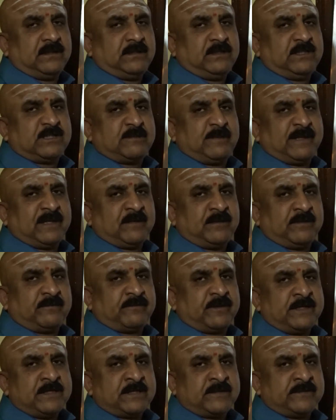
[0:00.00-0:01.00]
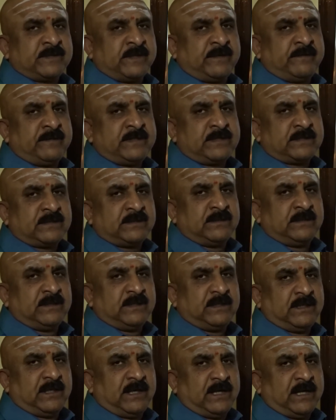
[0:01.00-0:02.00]
This will become the friends of servants.
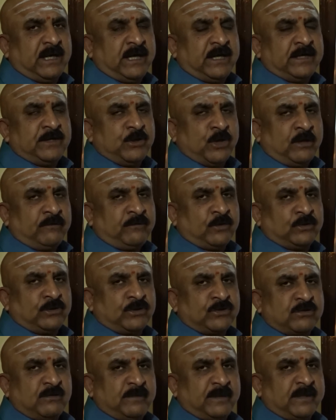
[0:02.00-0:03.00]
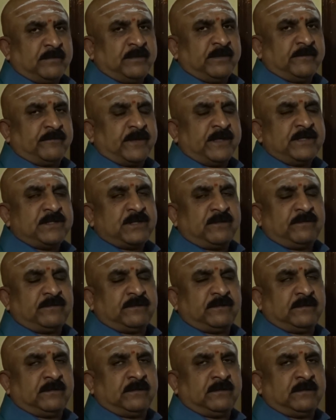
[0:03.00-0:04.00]
And your 4th house will become the friends of
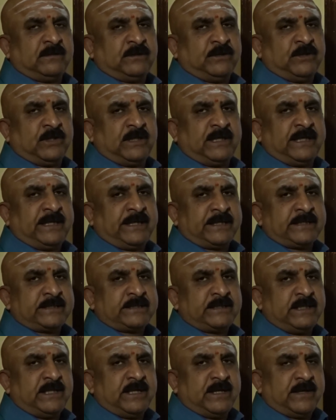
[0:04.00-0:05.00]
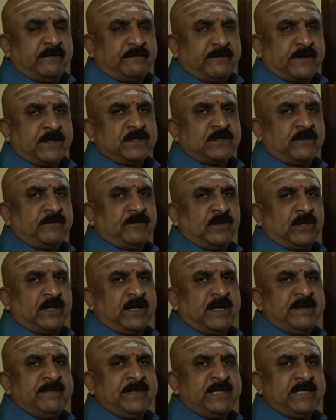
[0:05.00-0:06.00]
your debtors, friends of your
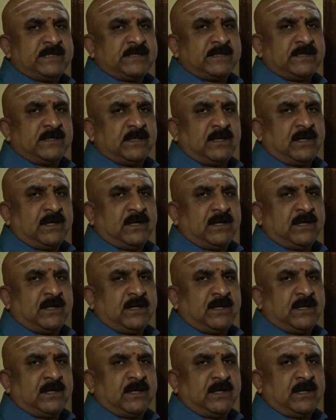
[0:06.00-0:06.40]
enemies.